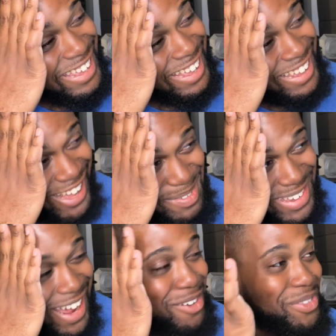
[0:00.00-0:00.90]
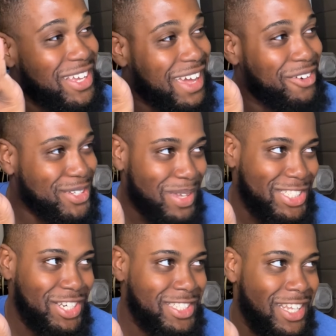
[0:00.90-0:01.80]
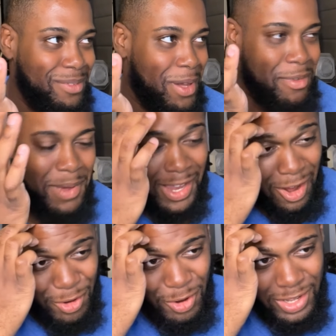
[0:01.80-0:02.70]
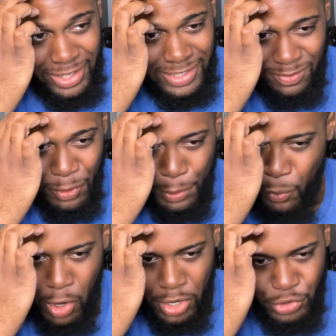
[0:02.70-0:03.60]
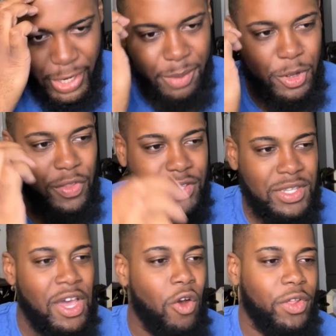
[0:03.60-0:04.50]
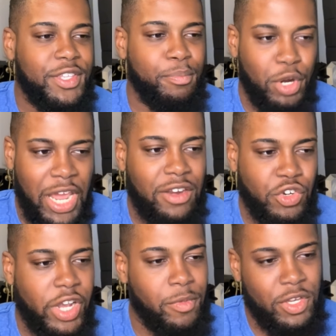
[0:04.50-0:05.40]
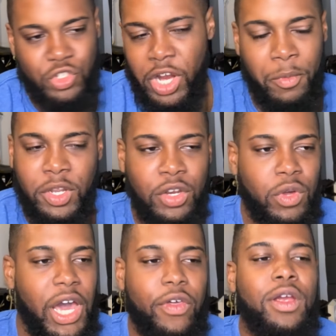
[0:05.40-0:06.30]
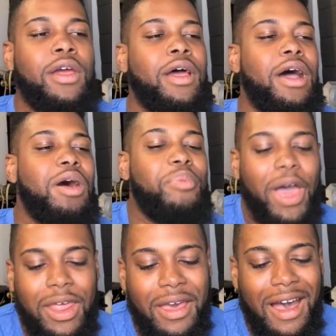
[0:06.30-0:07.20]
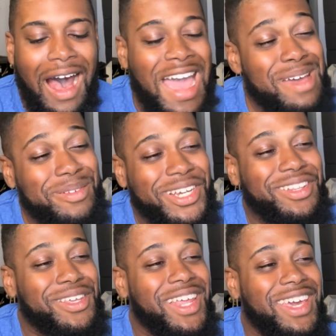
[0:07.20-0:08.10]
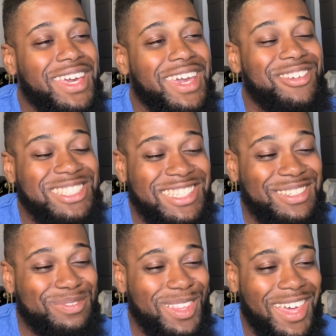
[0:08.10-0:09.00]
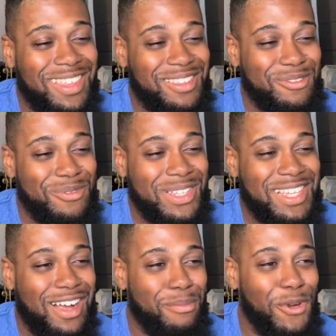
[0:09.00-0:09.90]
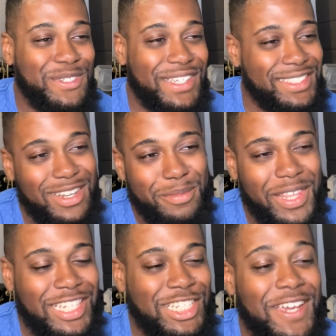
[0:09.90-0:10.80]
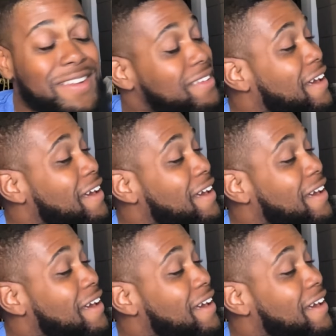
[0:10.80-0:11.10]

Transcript: I mean, I don't expect Shin to suddenly become the main character, dog. Like, we aren't going to Dragon Ball this. Or at least pretend to Dragon Ball, because Dragon Ball didn't do it either. But I am genuinely, like, interested for, like, what Sakamoto's thing is going to be. Like, Shin,